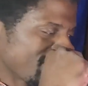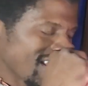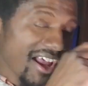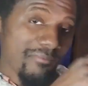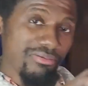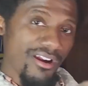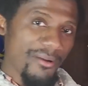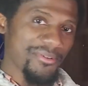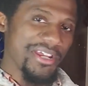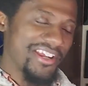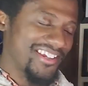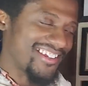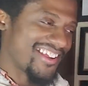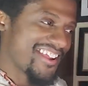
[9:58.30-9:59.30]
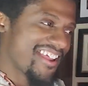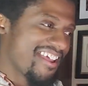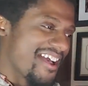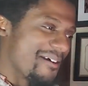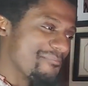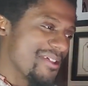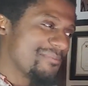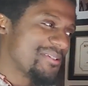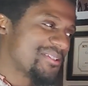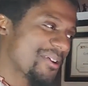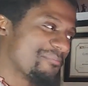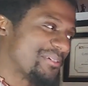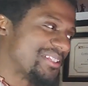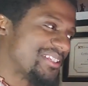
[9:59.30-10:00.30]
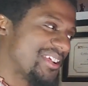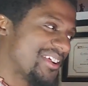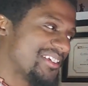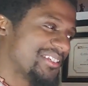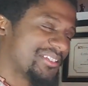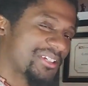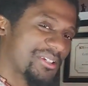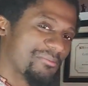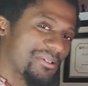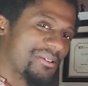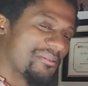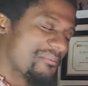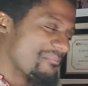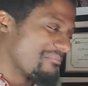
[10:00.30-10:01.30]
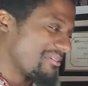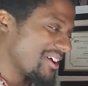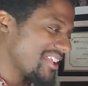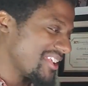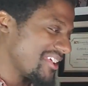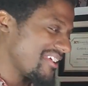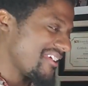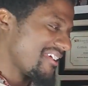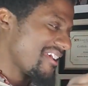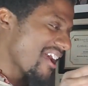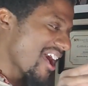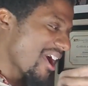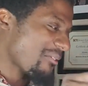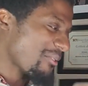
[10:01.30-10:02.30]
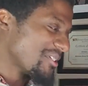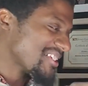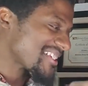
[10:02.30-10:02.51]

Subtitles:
I probably I may be jumping the gun a little bit, but I want to